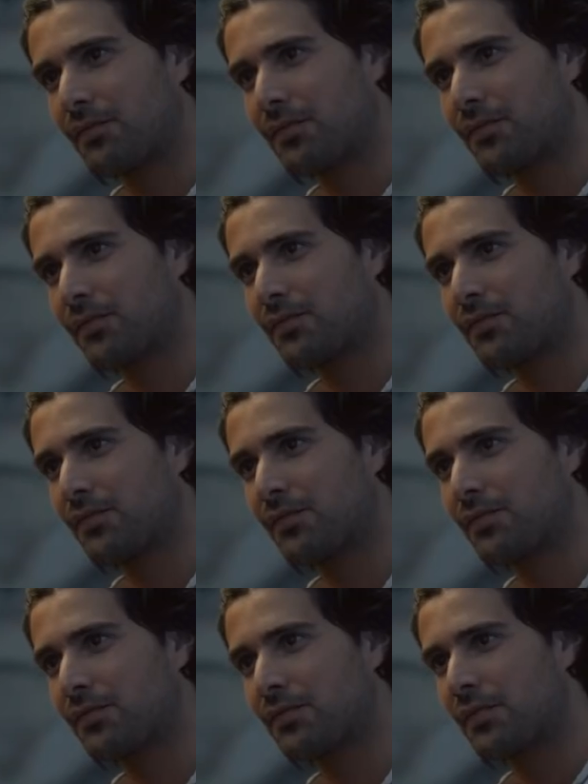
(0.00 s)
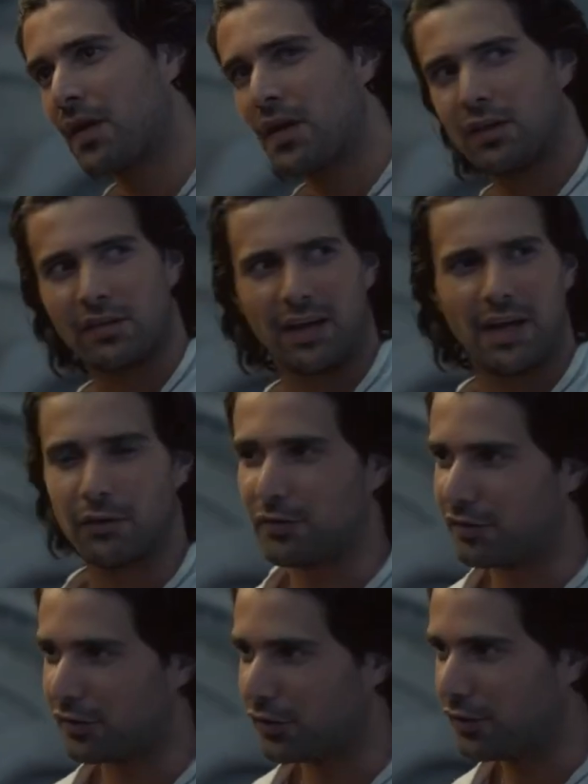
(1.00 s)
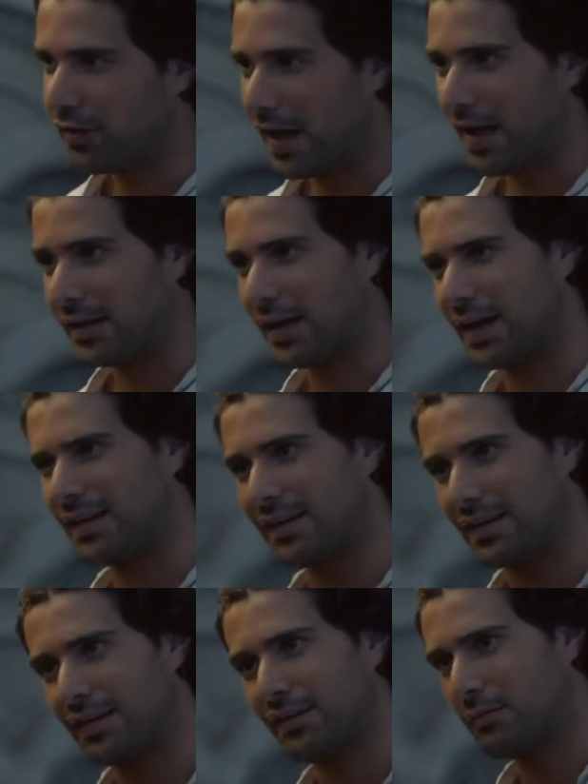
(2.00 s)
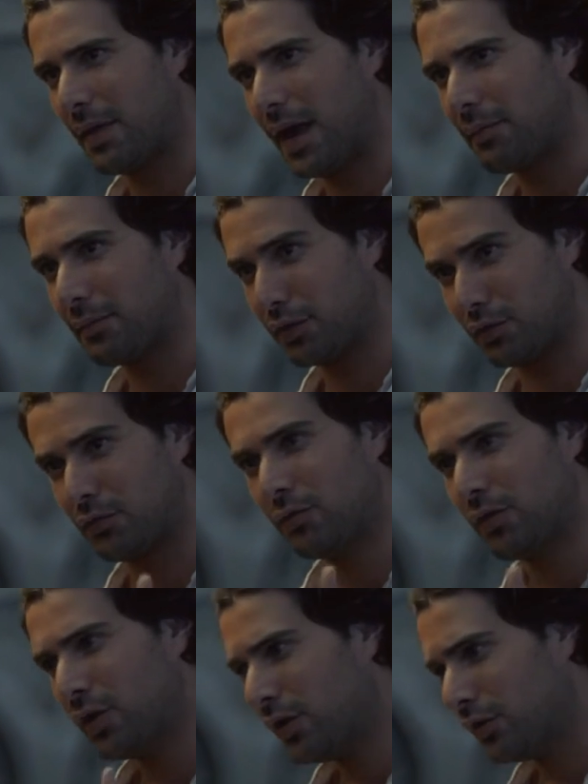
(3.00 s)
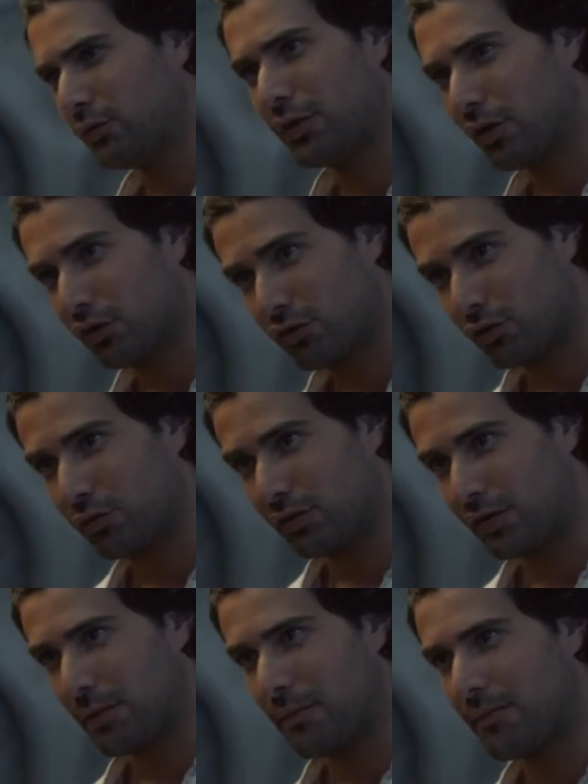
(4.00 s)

crown, everything about herself and her circumstance,